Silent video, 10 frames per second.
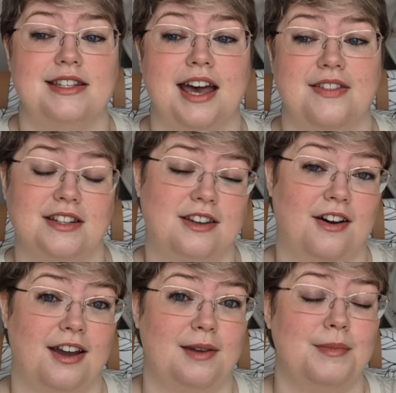at the
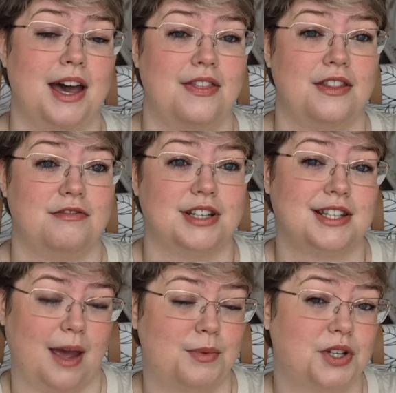time at the
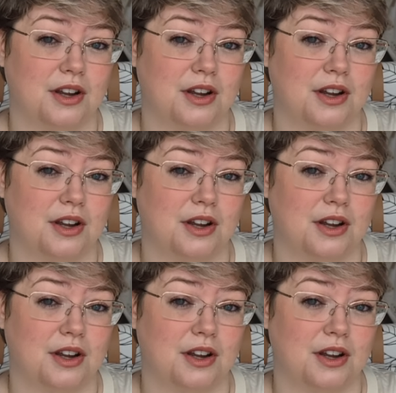reception